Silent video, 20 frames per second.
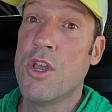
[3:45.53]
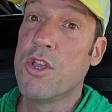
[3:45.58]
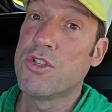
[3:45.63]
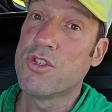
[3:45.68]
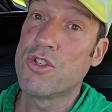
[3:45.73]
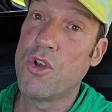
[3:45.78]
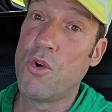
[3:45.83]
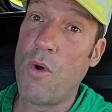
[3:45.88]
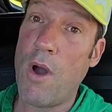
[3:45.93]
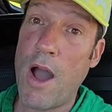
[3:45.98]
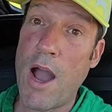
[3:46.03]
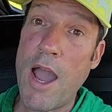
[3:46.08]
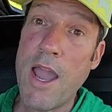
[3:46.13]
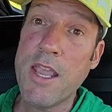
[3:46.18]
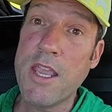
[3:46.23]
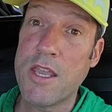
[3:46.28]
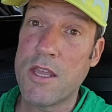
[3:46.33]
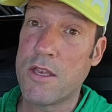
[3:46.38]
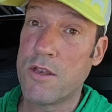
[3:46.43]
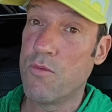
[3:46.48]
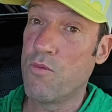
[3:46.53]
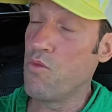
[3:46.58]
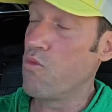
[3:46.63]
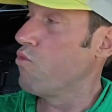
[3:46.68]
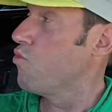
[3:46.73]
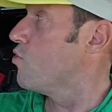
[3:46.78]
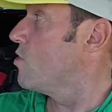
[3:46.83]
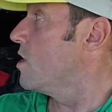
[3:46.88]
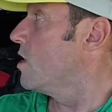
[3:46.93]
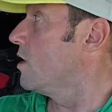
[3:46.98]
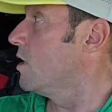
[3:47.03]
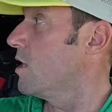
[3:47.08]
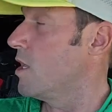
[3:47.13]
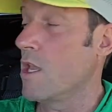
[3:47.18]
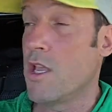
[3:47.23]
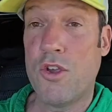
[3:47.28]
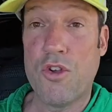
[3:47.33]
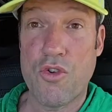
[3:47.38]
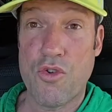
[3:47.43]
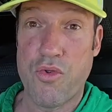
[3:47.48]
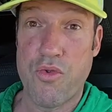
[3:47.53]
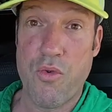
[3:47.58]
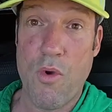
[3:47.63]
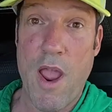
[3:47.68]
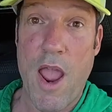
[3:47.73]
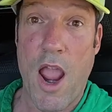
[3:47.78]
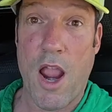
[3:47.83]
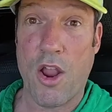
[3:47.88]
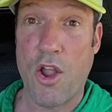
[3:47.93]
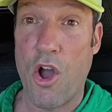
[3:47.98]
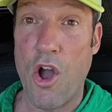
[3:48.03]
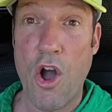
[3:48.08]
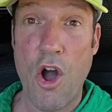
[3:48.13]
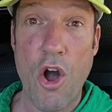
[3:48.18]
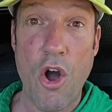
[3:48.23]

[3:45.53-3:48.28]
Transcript: So I can really crack